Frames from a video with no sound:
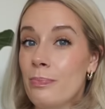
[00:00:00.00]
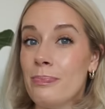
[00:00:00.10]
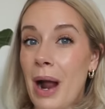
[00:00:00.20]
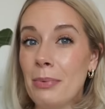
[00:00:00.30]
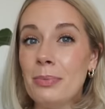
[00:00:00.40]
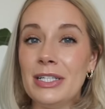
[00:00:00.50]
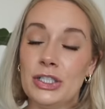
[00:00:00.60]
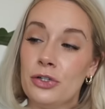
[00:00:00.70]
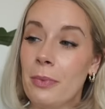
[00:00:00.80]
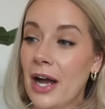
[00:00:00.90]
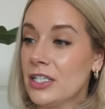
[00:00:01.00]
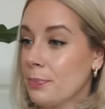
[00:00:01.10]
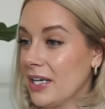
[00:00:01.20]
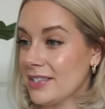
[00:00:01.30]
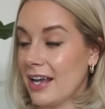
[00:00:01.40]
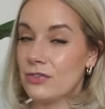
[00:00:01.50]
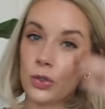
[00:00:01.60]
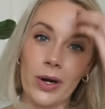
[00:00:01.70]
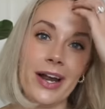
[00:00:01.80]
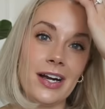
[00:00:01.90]
probably too much because I have
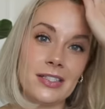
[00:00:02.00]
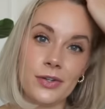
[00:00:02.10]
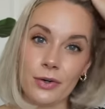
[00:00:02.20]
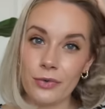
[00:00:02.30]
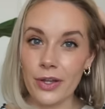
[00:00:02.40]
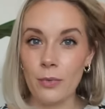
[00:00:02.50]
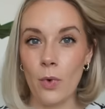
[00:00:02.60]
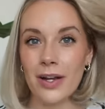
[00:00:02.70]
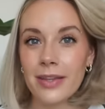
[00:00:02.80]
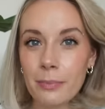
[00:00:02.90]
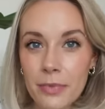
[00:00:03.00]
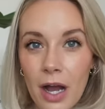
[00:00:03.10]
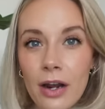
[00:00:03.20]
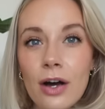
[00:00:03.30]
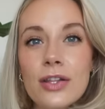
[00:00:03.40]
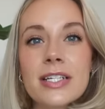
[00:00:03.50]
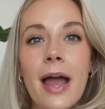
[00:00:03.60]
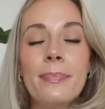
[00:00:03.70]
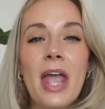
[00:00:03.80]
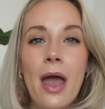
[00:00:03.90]
short hair so I don't really want them cut all the
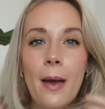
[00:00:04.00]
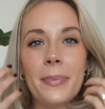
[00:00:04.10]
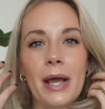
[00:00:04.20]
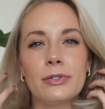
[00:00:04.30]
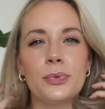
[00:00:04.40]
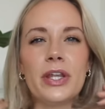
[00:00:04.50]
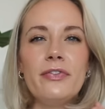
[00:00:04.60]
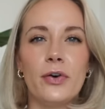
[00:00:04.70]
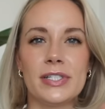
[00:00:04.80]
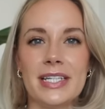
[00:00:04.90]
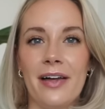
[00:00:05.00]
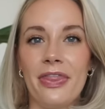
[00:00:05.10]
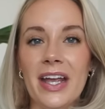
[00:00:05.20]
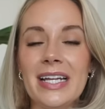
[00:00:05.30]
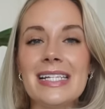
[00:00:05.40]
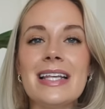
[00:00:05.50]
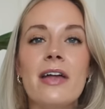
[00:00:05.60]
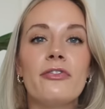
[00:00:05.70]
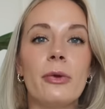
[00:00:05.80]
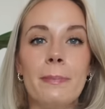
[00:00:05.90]
time but I was really focusing on thickness
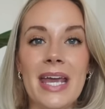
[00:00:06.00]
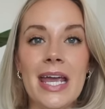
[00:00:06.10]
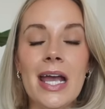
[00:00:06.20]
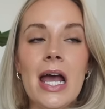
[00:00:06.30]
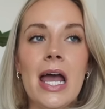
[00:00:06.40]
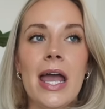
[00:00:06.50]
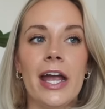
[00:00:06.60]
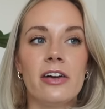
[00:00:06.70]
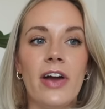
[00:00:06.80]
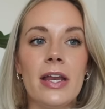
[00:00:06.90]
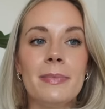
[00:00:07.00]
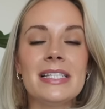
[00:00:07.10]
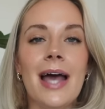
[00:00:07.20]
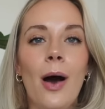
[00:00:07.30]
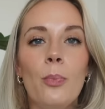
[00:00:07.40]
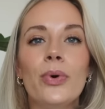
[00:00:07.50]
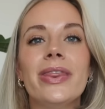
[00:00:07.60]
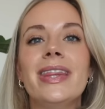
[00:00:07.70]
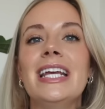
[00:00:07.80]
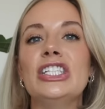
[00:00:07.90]
and for me hair vitamins help
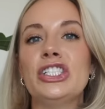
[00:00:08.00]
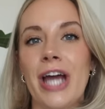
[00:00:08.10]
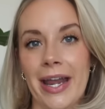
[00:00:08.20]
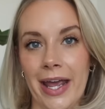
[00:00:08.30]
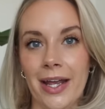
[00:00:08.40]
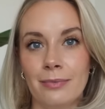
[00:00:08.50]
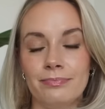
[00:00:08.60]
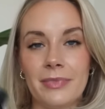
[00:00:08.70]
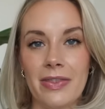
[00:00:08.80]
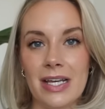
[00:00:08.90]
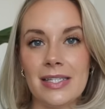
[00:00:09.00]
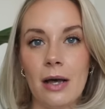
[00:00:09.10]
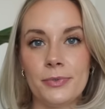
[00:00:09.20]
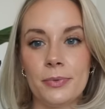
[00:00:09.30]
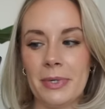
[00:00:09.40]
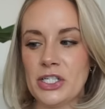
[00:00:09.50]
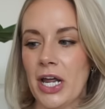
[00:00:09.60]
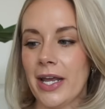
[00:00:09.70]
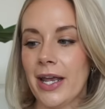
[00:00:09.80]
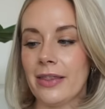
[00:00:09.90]
with the shedding and this helps with my
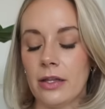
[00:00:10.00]
shedding and